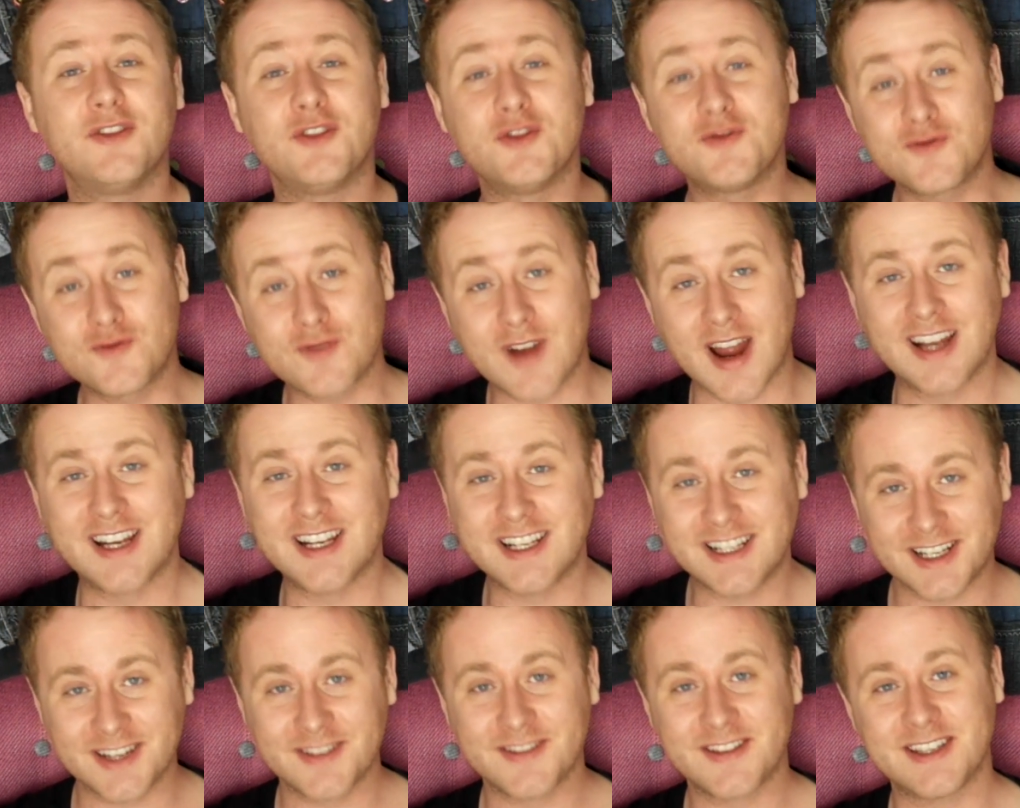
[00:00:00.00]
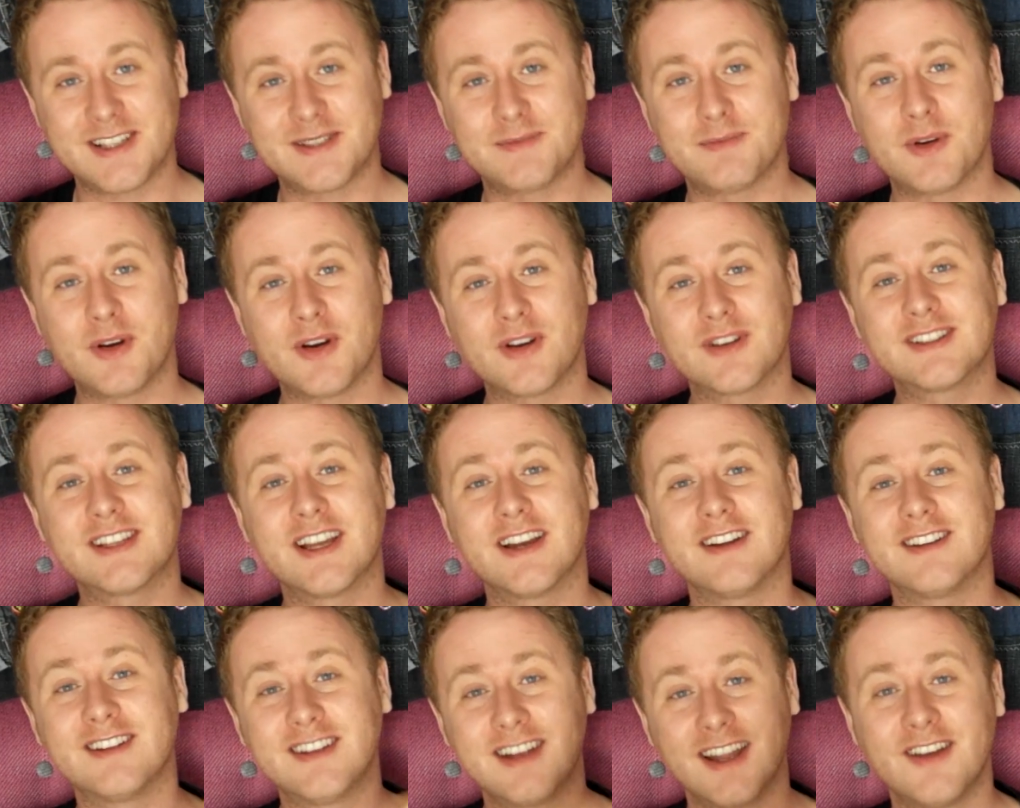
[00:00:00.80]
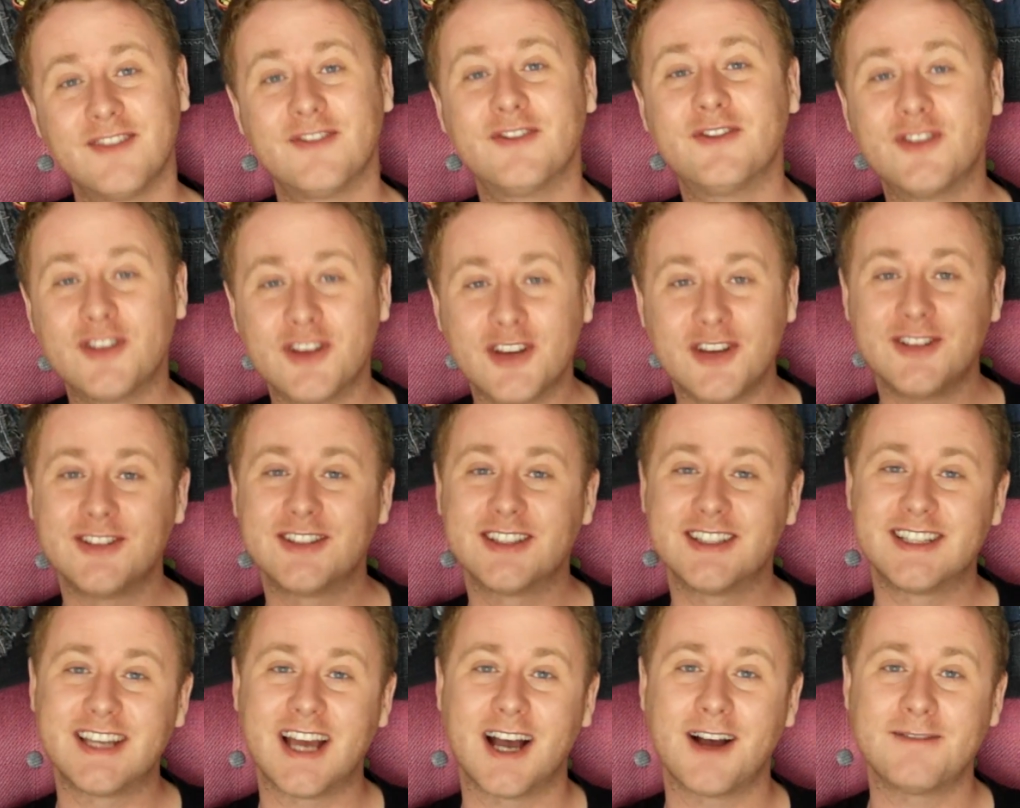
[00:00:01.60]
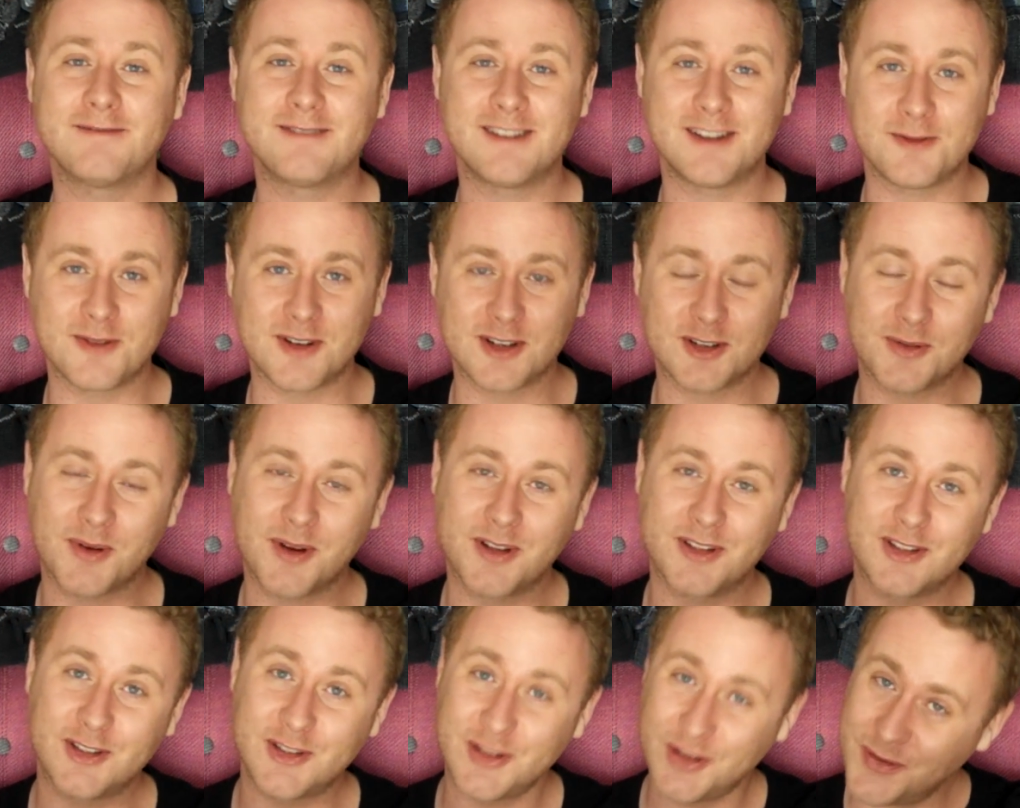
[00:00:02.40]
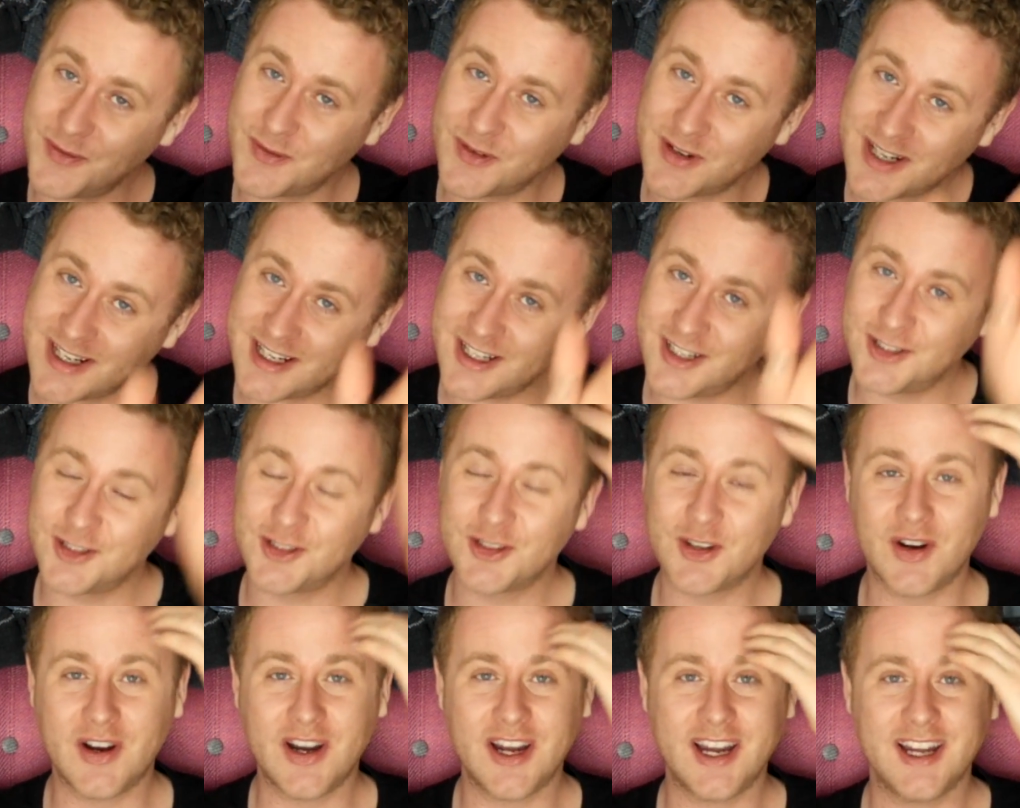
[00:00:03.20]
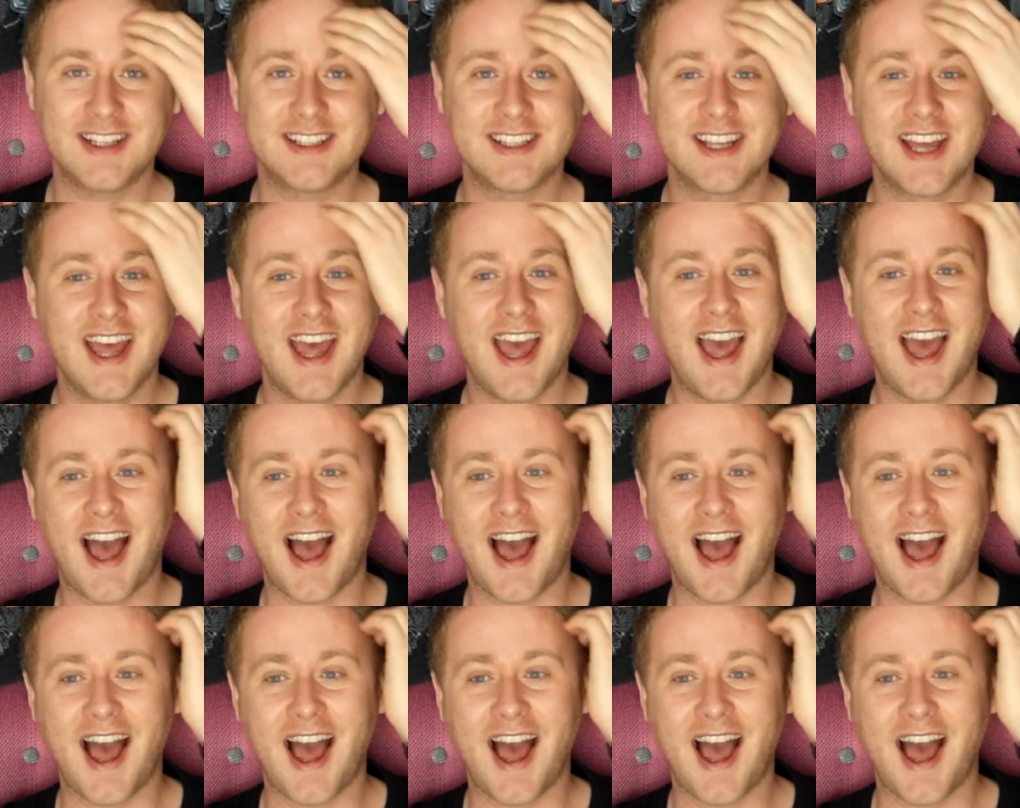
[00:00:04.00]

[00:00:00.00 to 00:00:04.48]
If you've read any of these books, I'd love for you to tell me which ones you've really enjoyed,